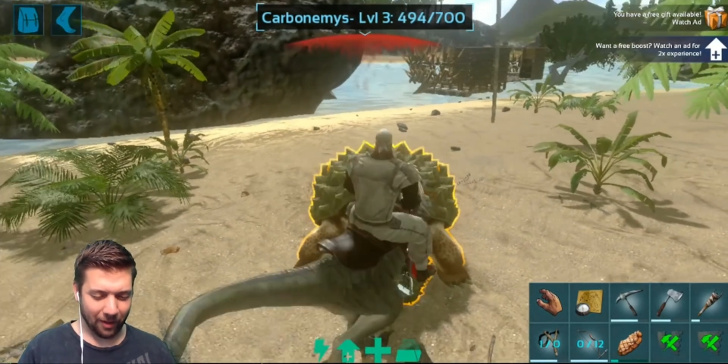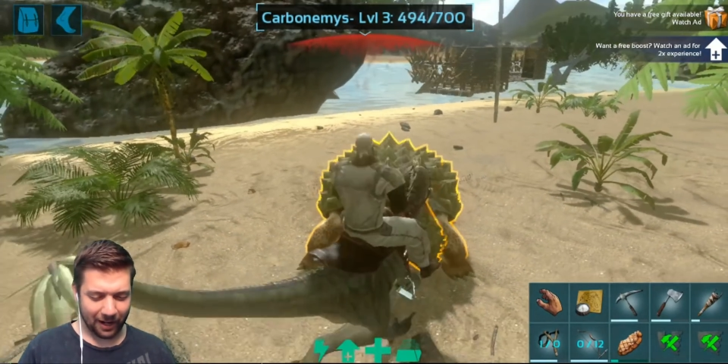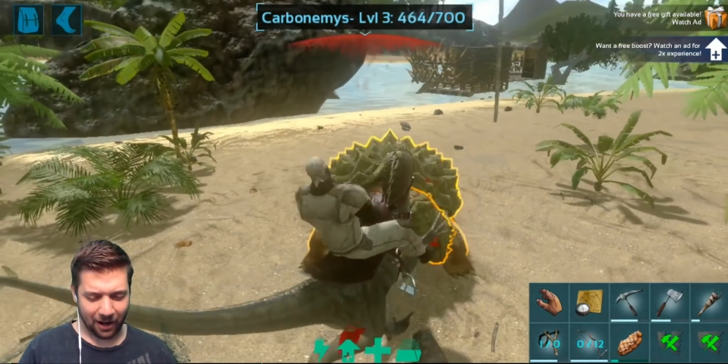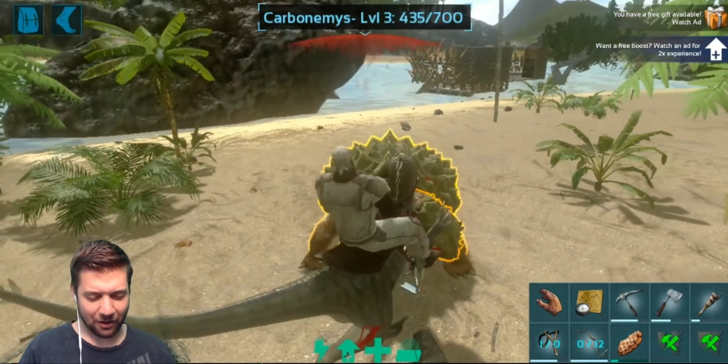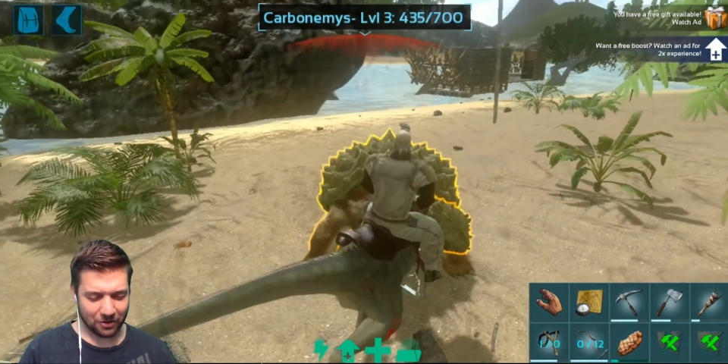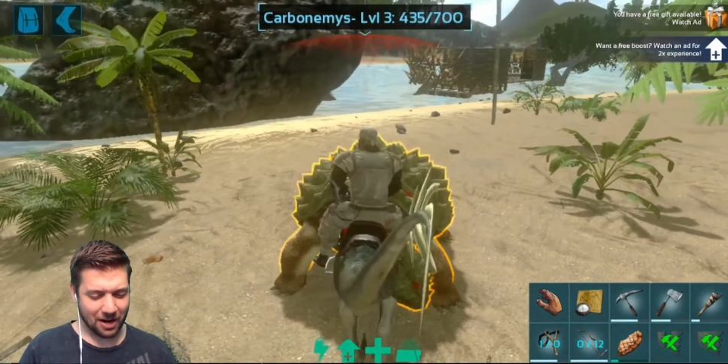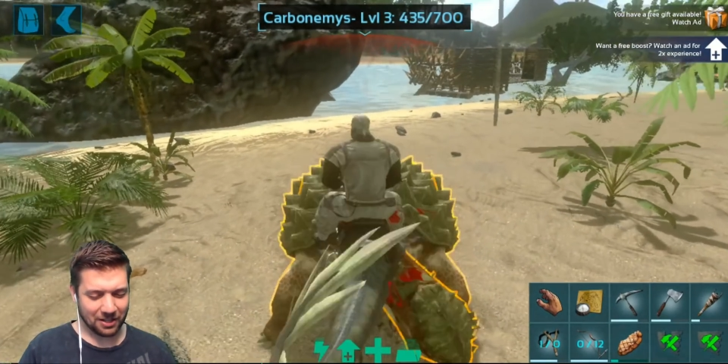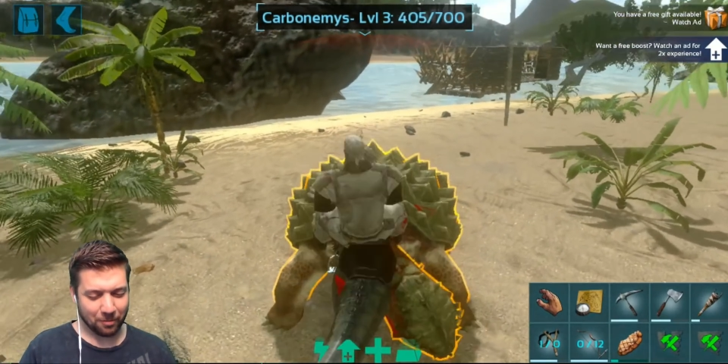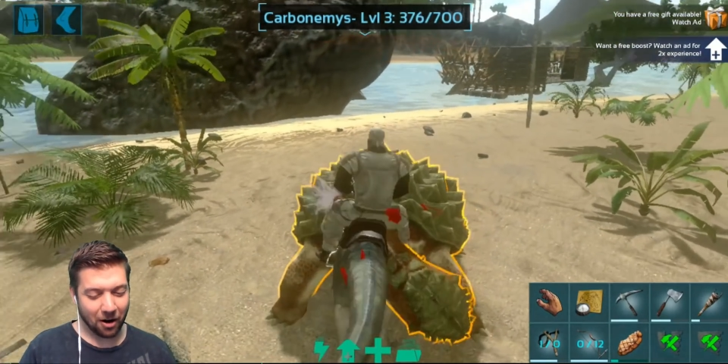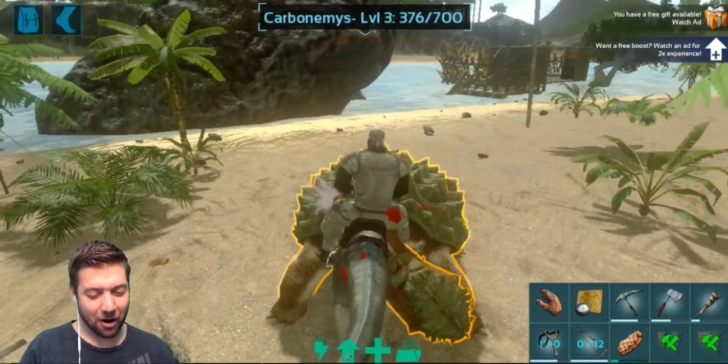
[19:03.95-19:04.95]
like on
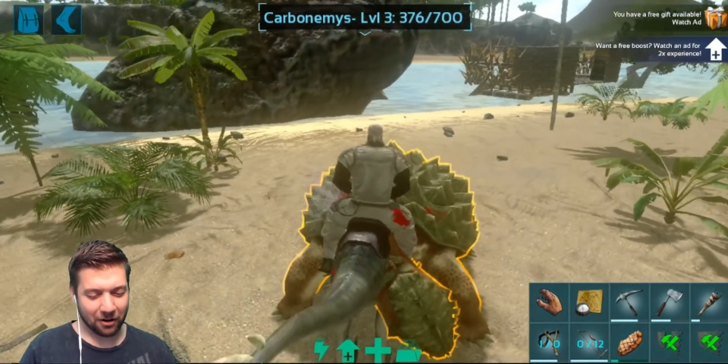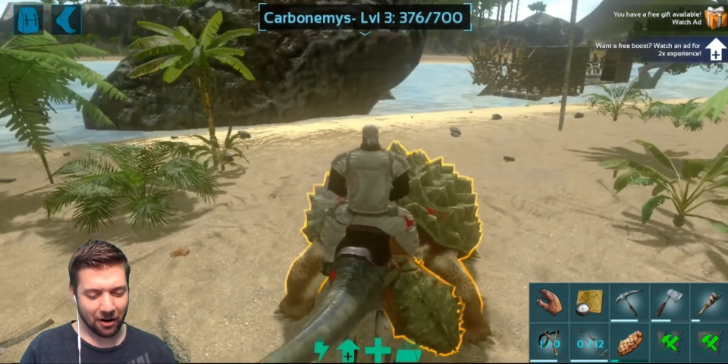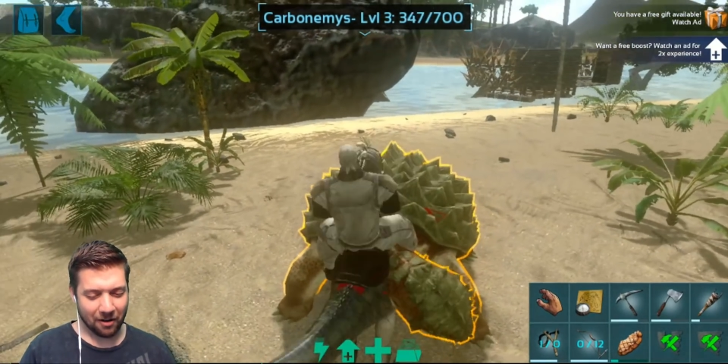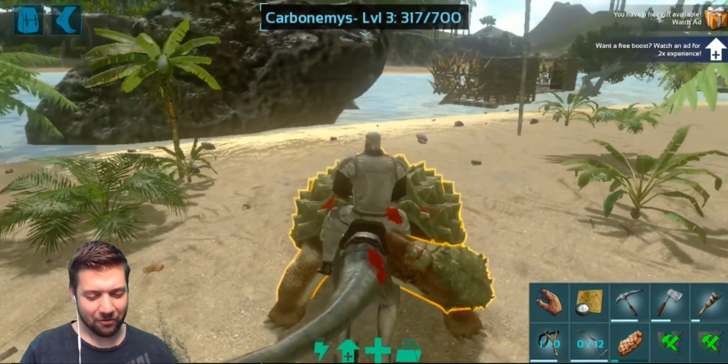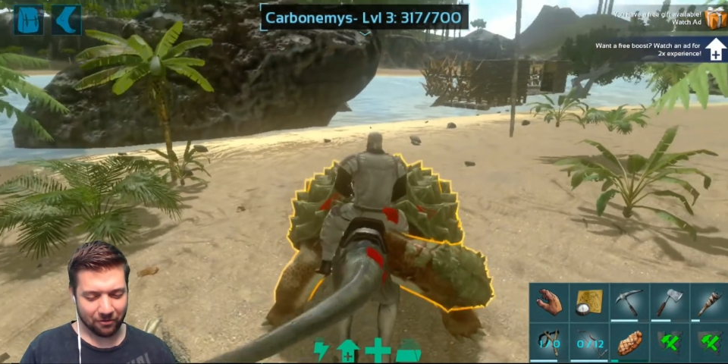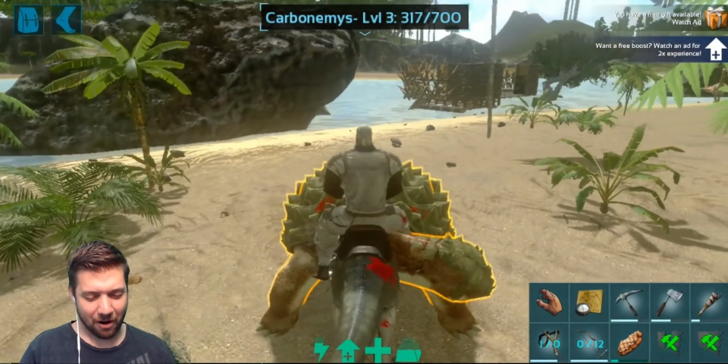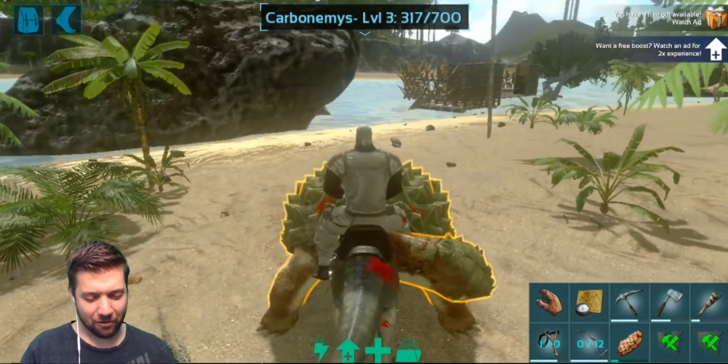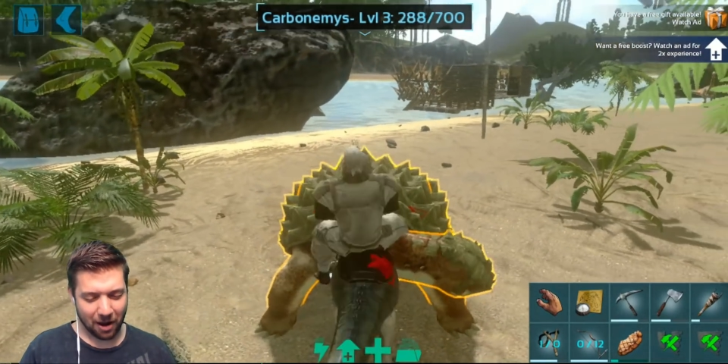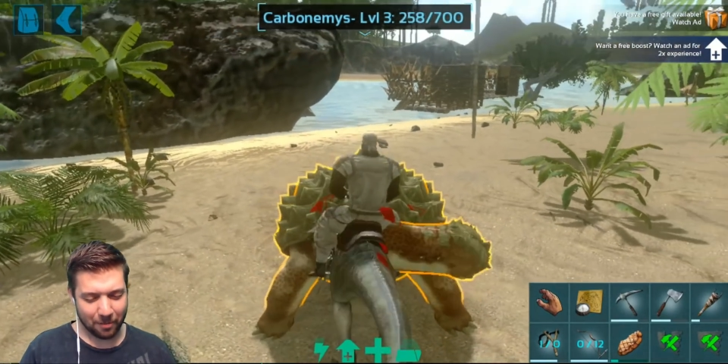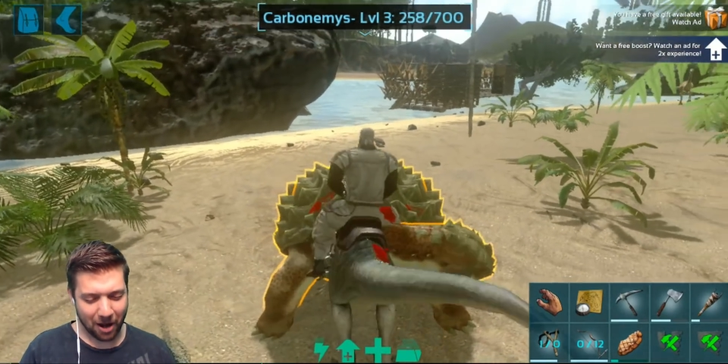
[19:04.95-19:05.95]
Jurassic Park, or I've
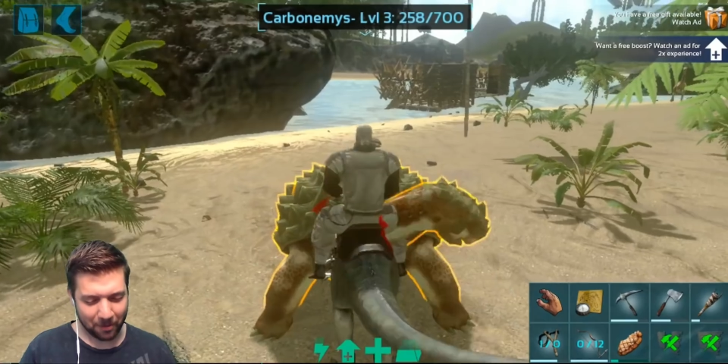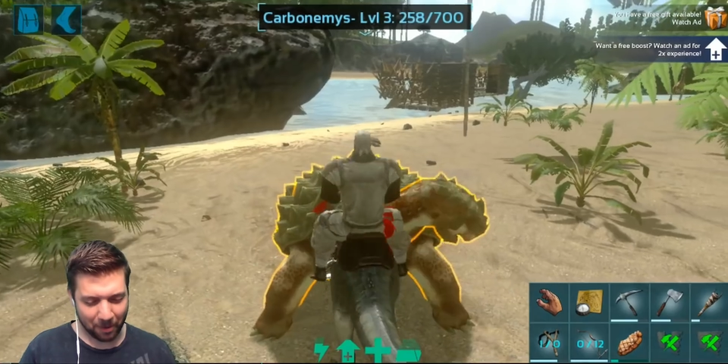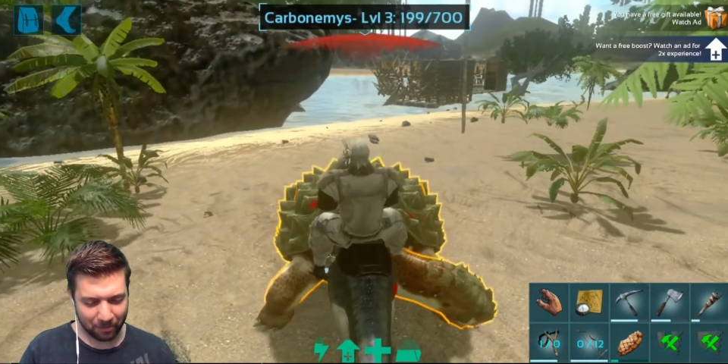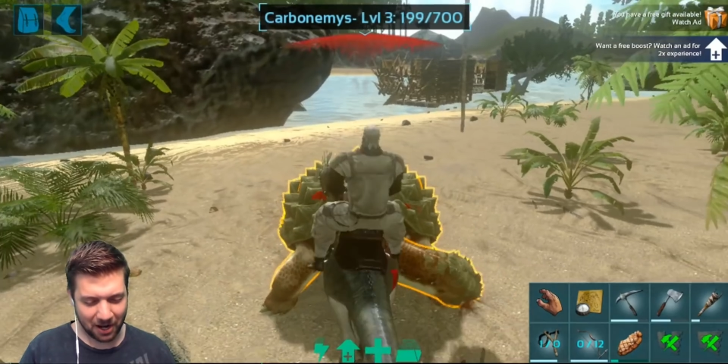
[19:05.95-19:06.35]
read about them in